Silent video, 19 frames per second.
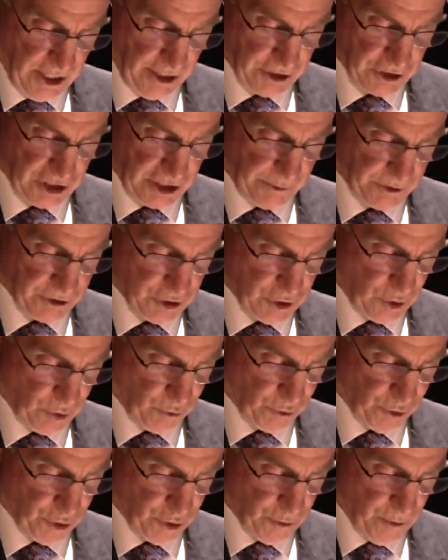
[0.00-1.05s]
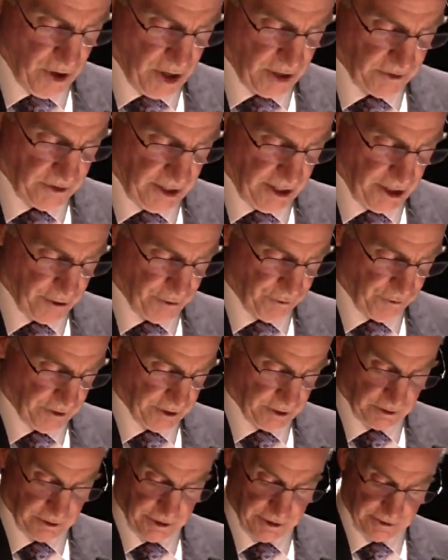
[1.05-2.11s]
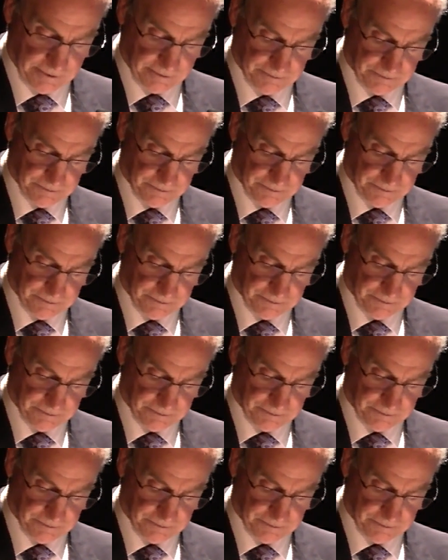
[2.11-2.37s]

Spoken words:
as there was no room on the airfield.